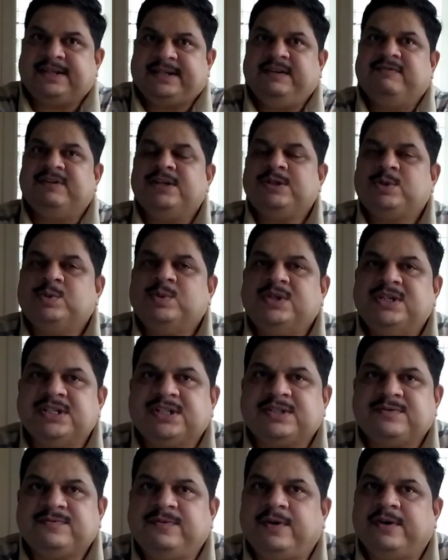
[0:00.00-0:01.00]
given to
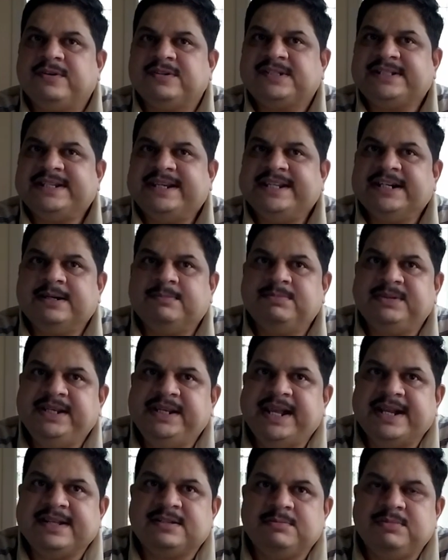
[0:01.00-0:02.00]
us for setting up
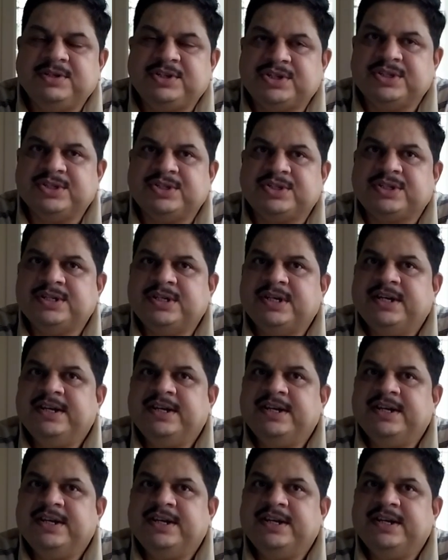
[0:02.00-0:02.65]
the exhibitions,